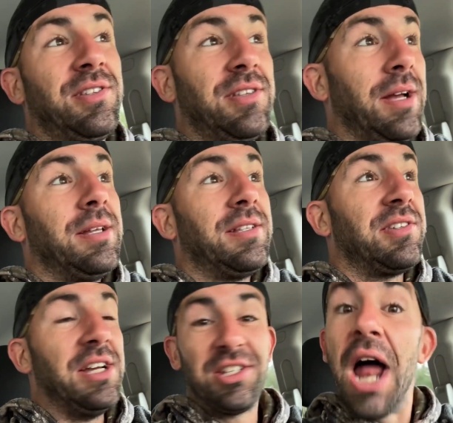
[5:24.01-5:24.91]
It's
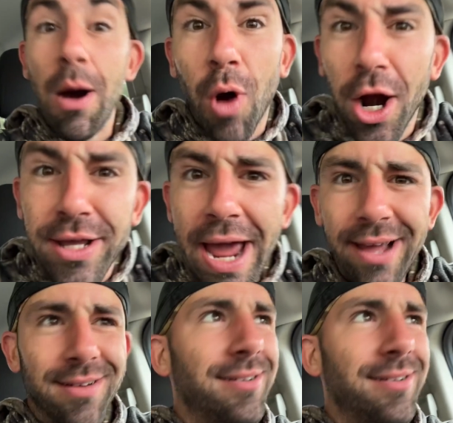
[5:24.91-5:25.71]
it's not working.